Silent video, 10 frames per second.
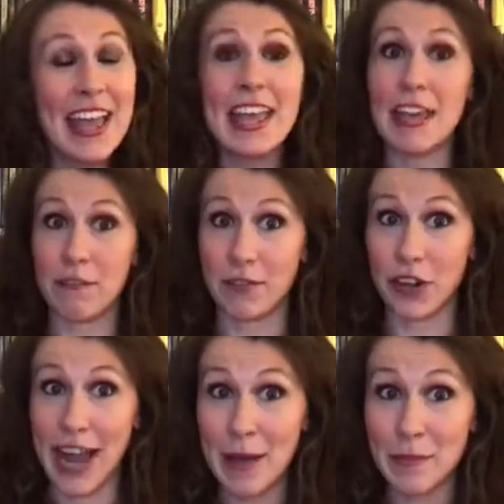If you're
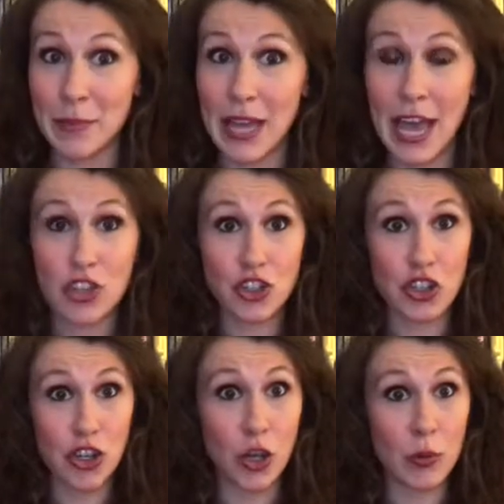happy and you
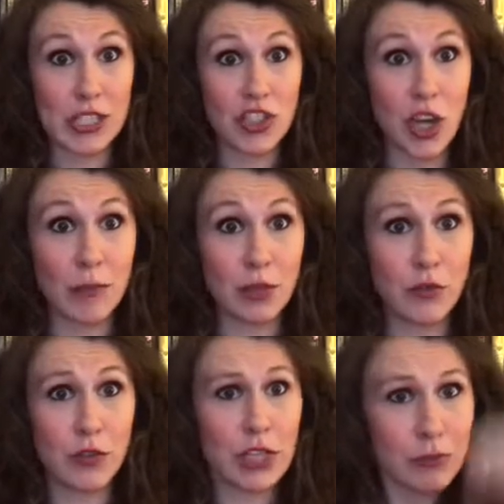know it, stomp your
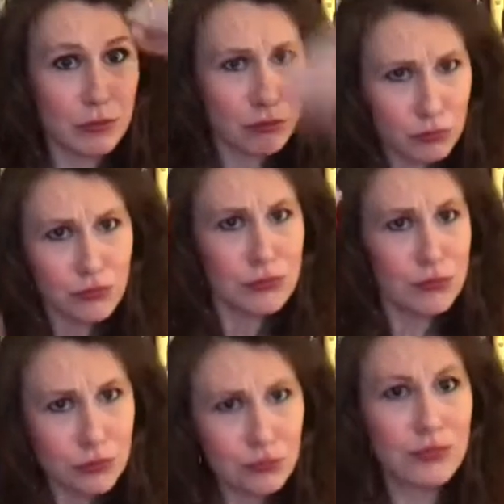feet.
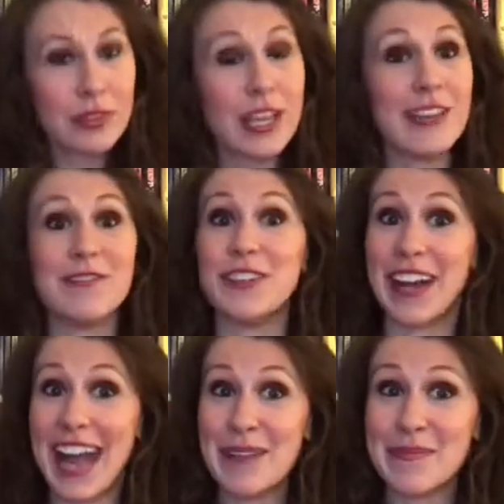If you're
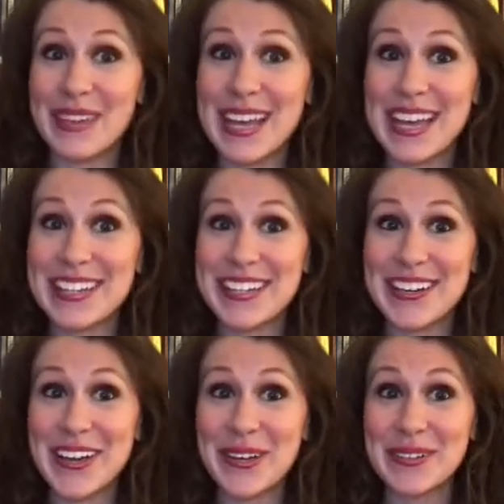happy and you
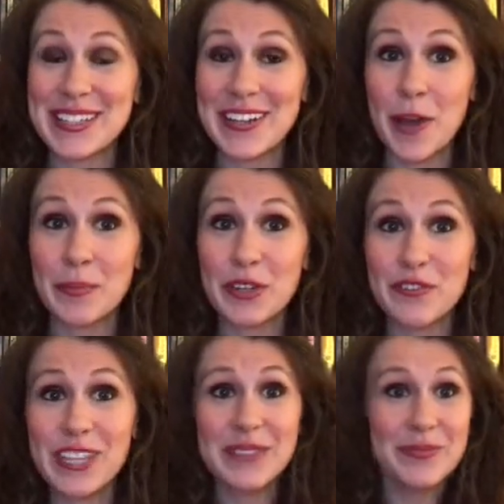know it, stomp your
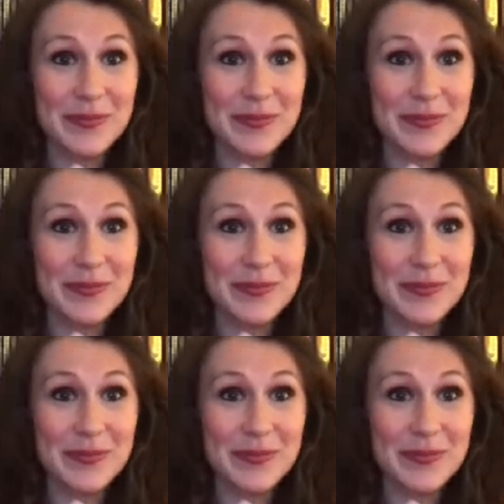feet.